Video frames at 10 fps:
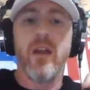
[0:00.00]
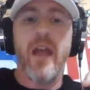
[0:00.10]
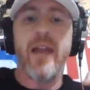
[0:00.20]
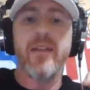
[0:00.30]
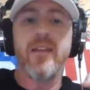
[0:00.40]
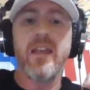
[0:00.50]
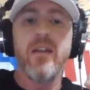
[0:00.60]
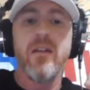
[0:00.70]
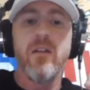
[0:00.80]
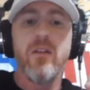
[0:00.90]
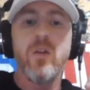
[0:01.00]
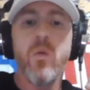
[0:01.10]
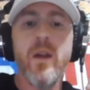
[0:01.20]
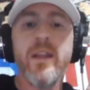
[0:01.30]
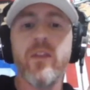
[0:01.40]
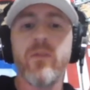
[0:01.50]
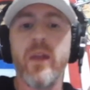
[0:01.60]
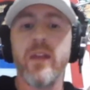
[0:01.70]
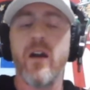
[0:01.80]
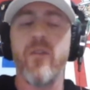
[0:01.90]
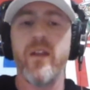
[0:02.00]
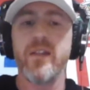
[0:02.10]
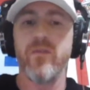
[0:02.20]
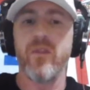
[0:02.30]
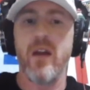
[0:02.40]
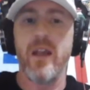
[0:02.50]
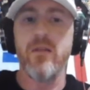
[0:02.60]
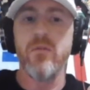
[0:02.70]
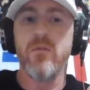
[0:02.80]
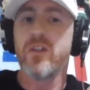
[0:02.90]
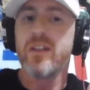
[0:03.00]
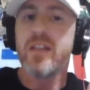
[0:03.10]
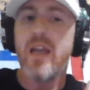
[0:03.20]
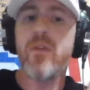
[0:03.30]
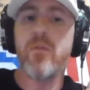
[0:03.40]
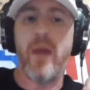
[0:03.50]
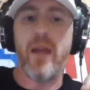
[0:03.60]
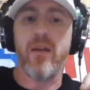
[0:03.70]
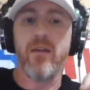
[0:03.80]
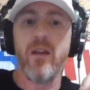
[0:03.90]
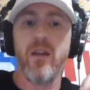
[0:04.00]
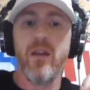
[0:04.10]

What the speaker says: had the 20th ranked offensive line, which is 7 better.